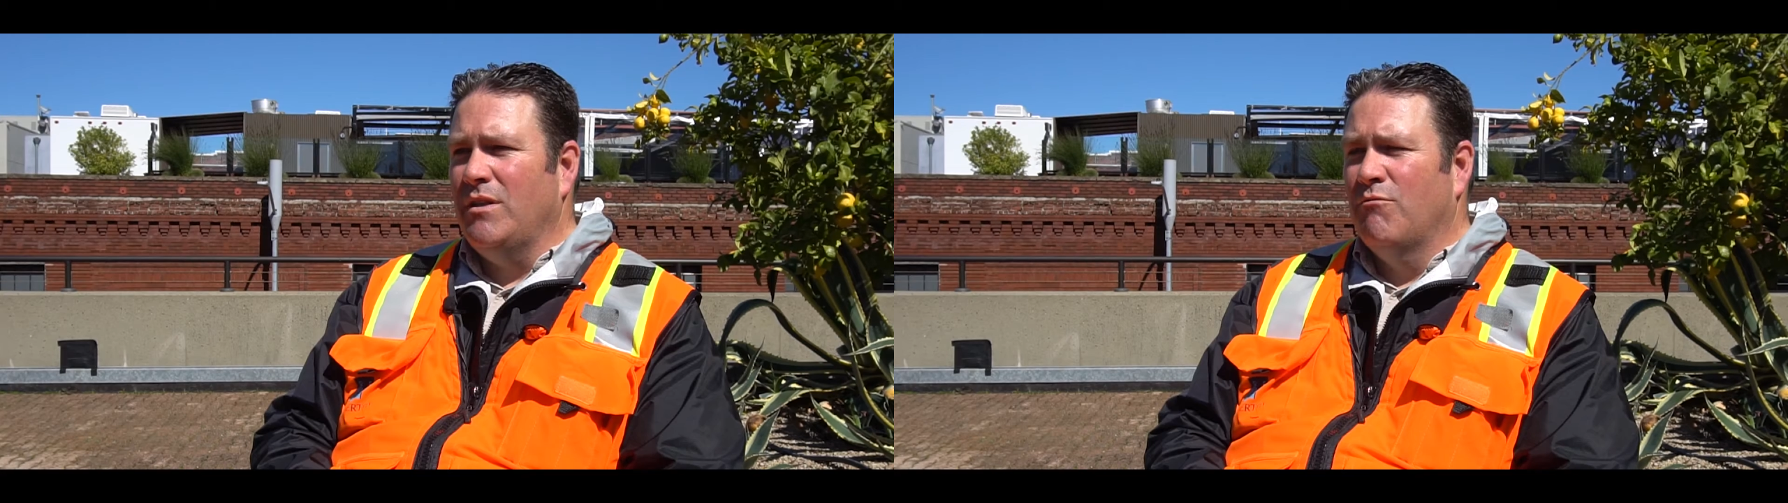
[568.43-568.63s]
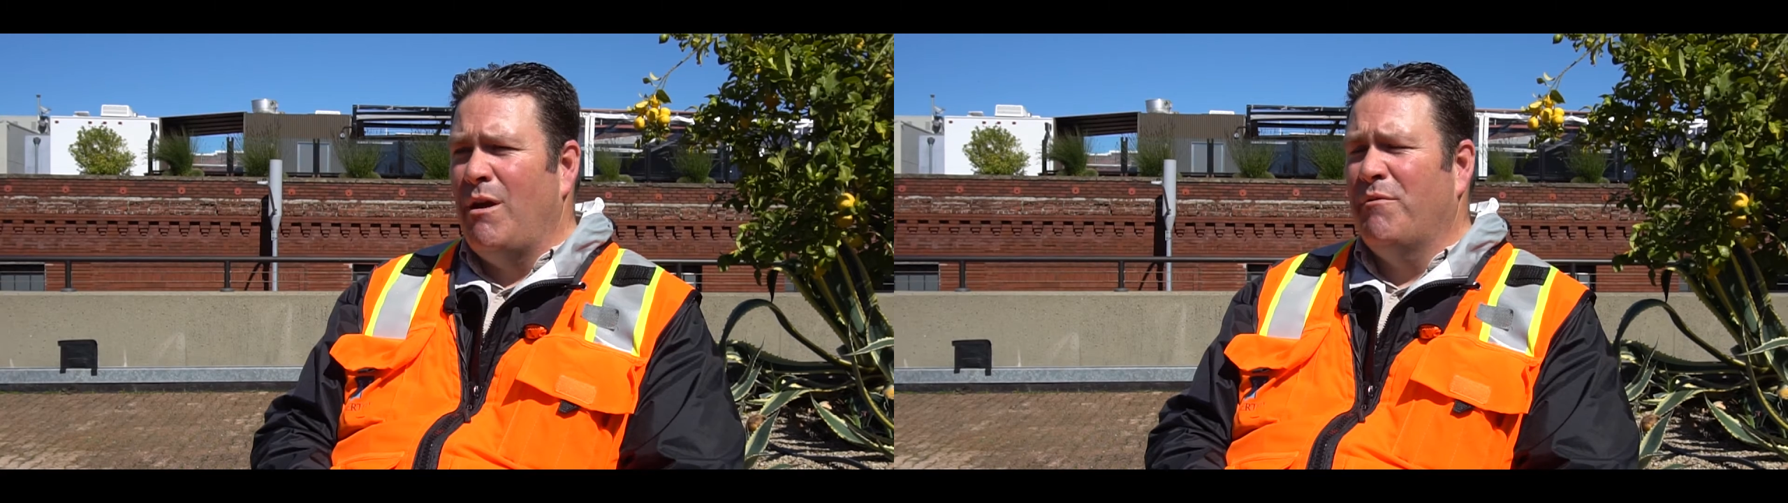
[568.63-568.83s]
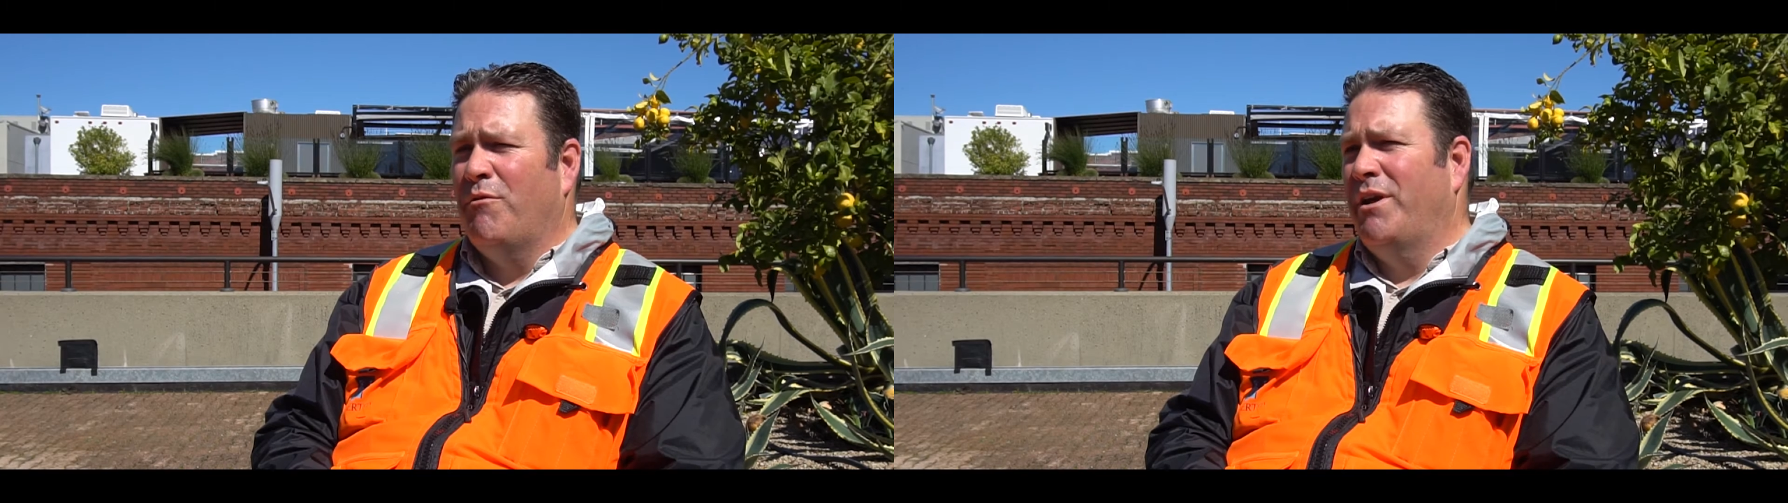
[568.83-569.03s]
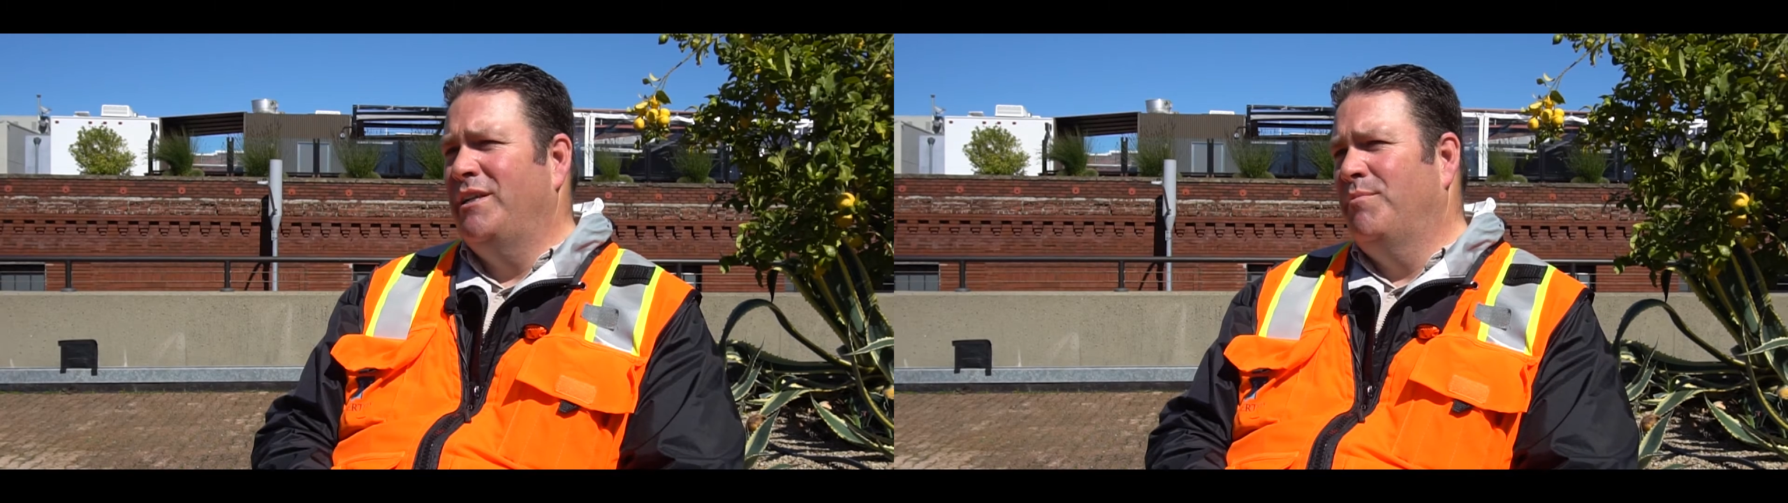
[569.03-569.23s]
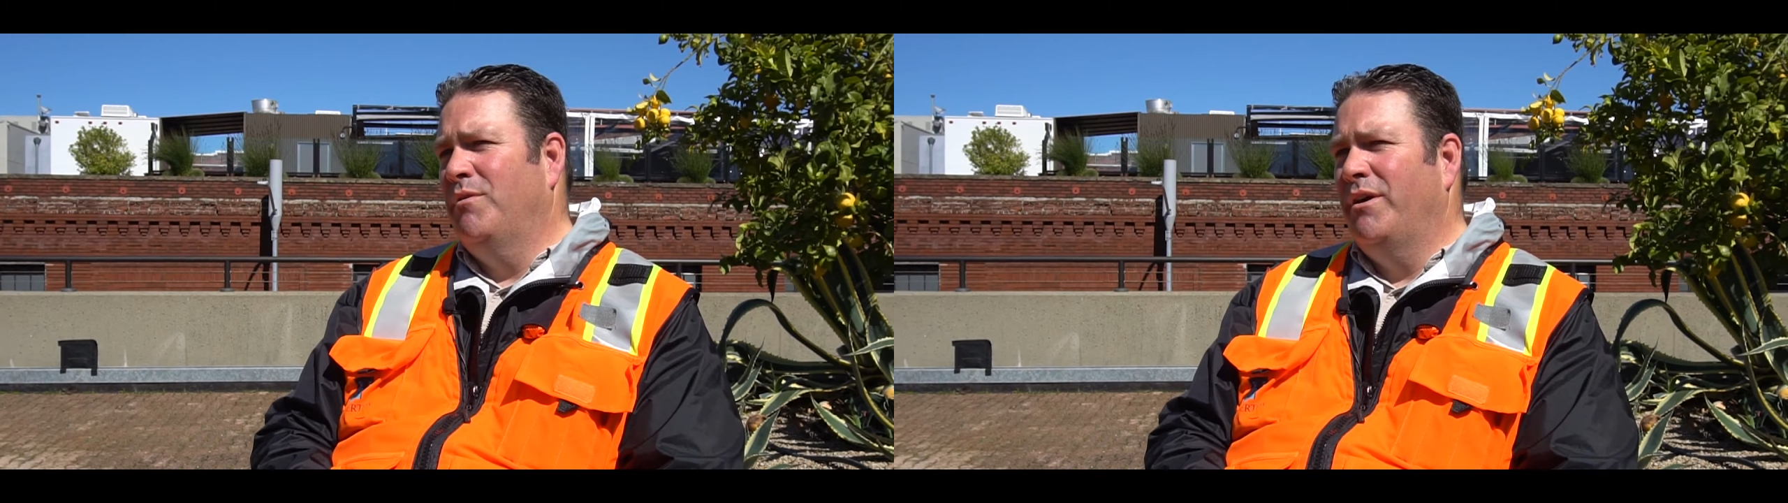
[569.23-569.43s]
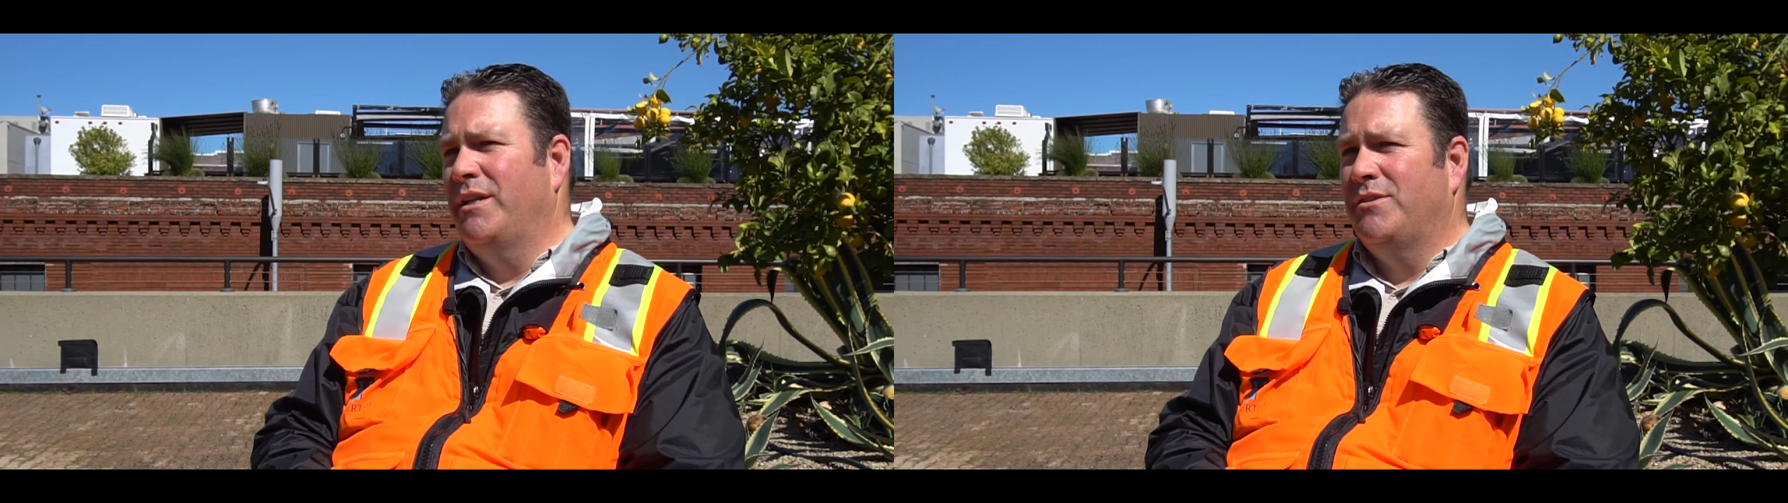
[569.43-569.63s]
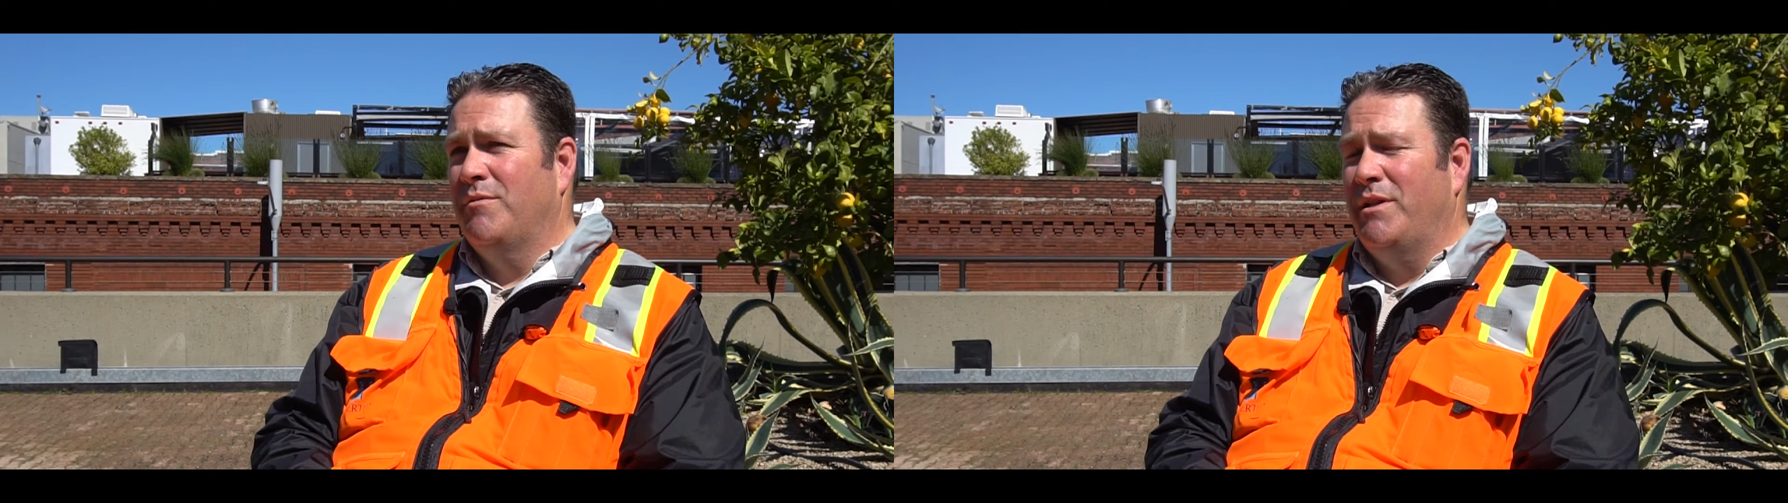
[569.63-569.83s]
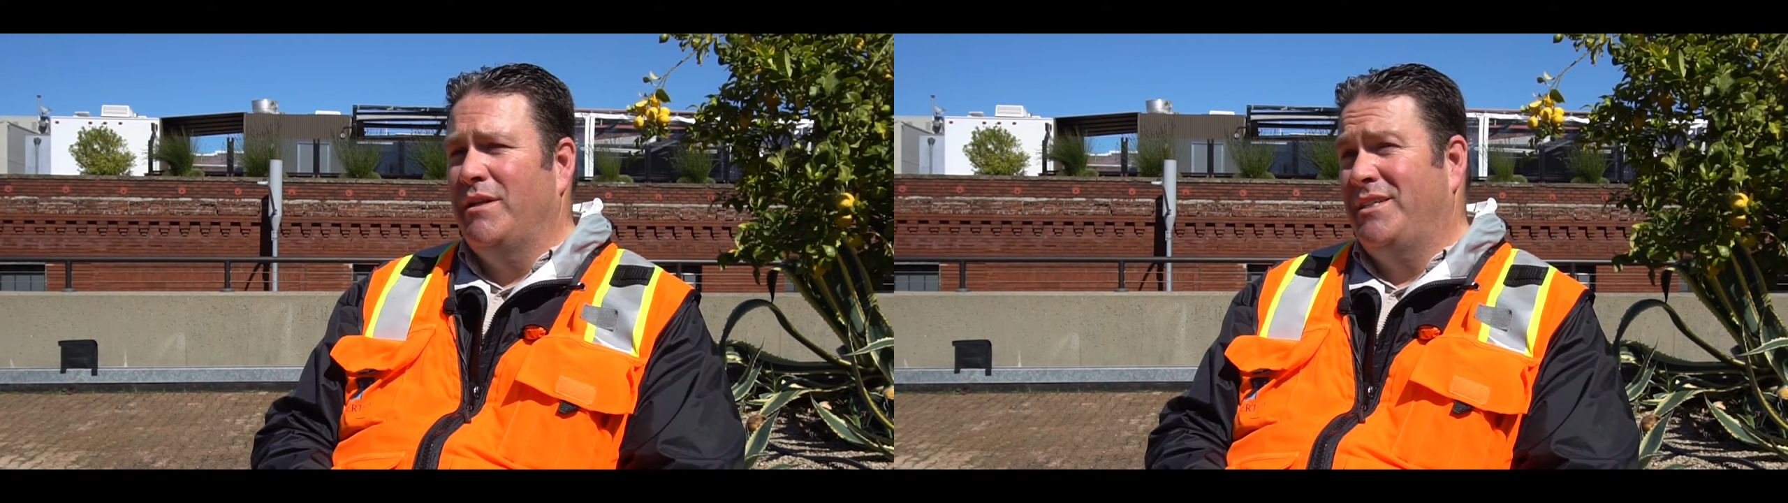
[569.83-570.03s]
Right before he deployed to
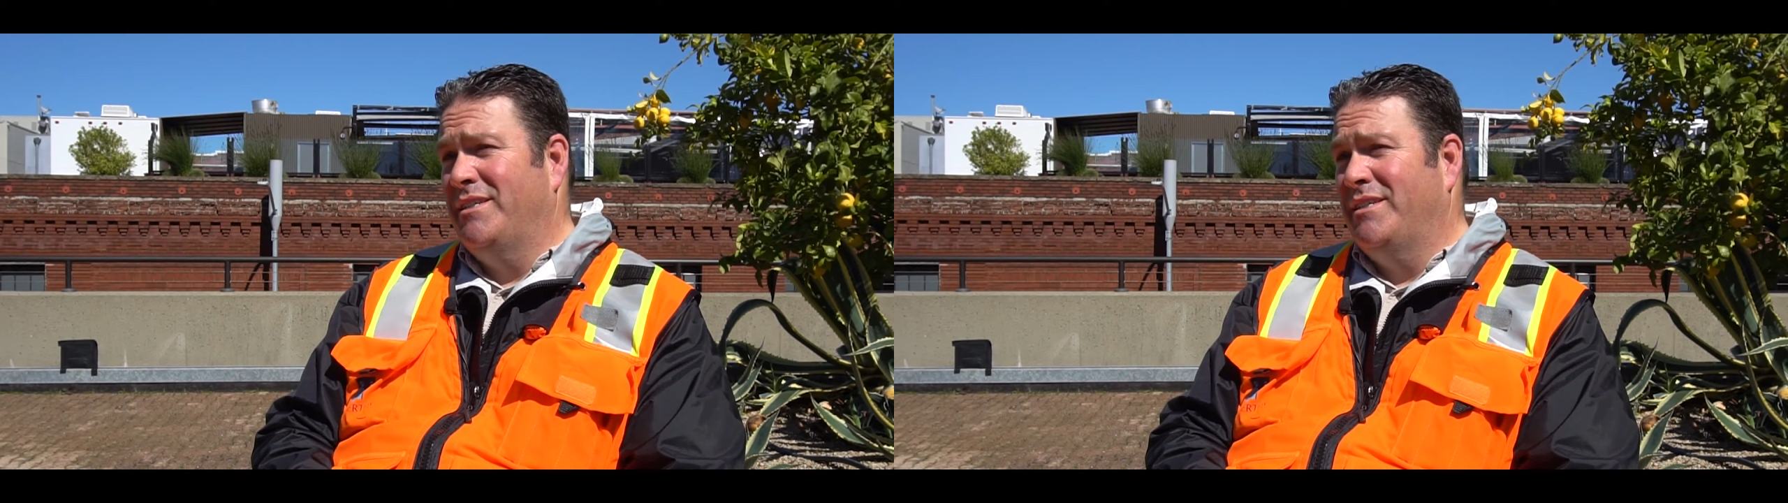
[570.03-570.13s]
the Middle East,